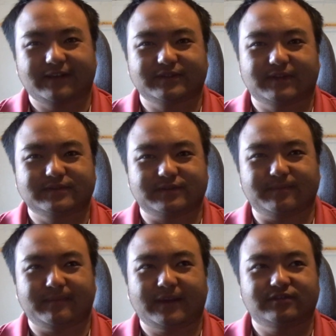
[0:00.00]
That was the
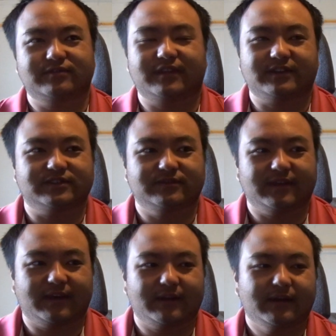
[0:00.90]
major thing too
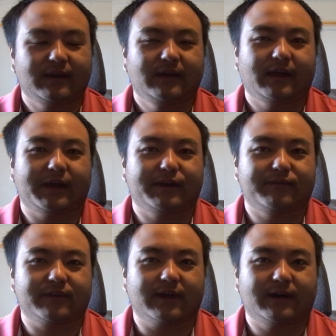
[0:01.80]
that I
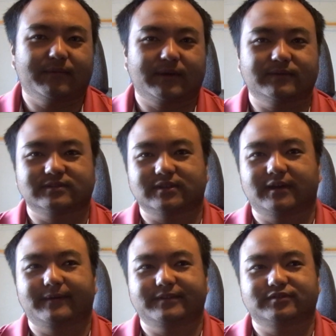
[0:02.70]
never got when I was
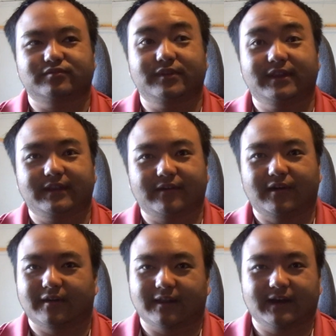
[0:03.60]
just reading
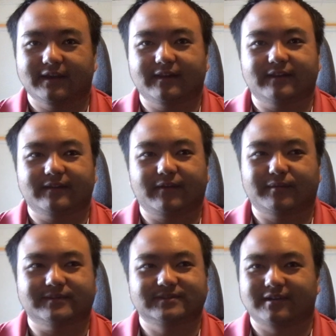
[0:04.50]
online.
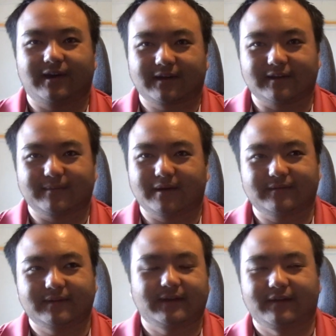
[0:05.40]
Everyone's talking
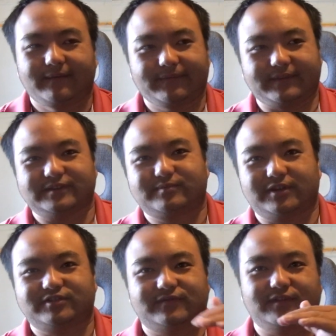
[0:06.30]
about this
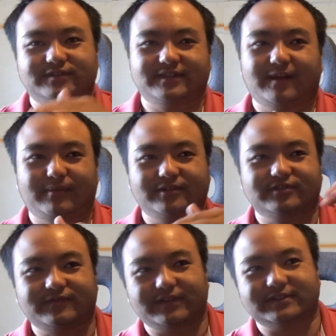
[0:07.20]
pressure versus that
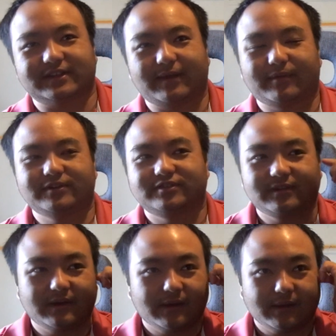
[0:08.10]
pressure versus that
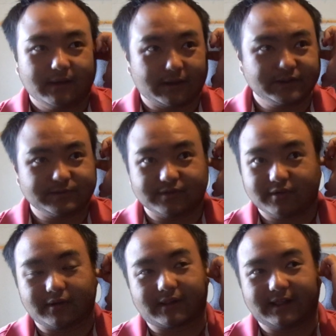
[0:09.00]
pressure. I guess when you
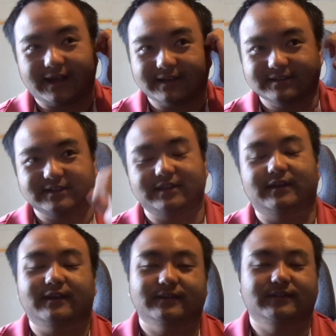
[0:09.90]
go to class,
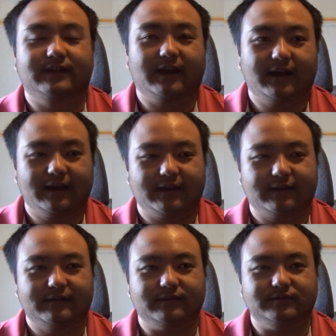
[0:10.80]
the guy
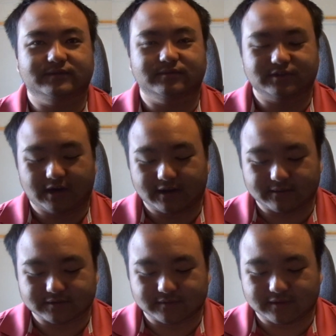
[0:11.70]
who taught it
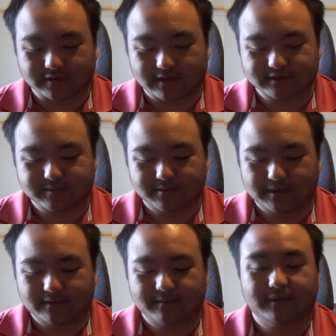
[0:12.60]
was really knowledgeable
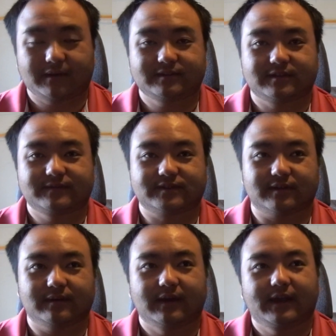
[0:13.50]
about all that stuff,
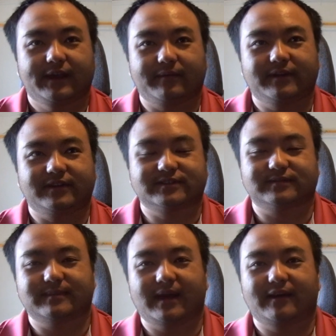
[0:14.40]
so it really
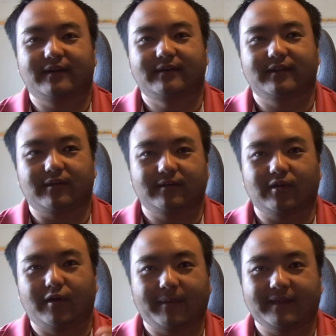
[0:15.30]
doesn't matter. They
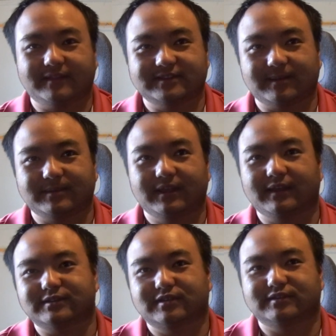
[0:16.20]
all mean the same
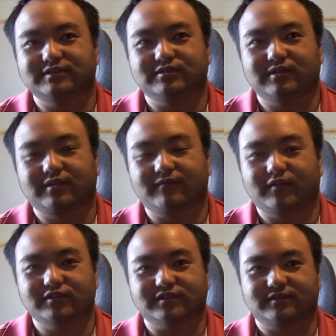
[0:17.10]
thing as long as you do the
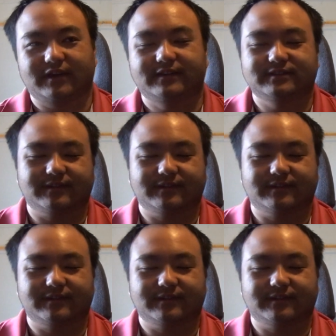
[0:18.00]
conversions right.